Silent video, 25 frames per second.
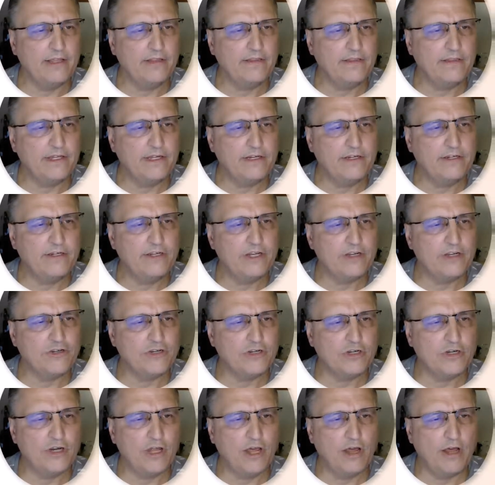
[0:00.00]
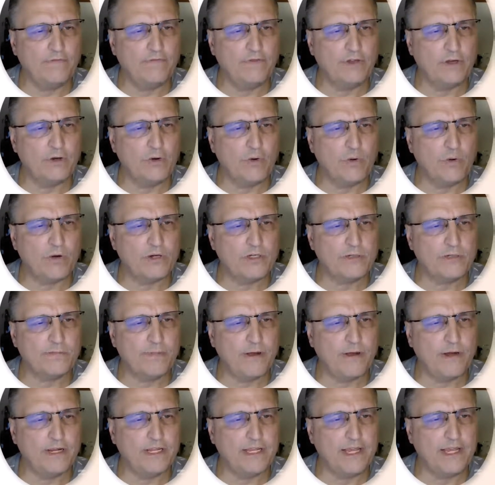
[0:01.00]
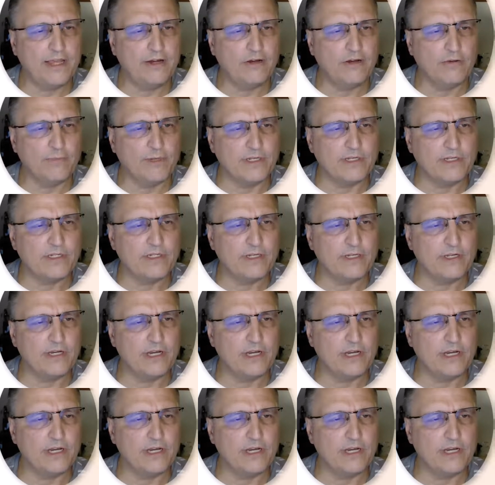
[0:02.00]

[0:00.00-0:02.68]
the addition of the corresponding elements.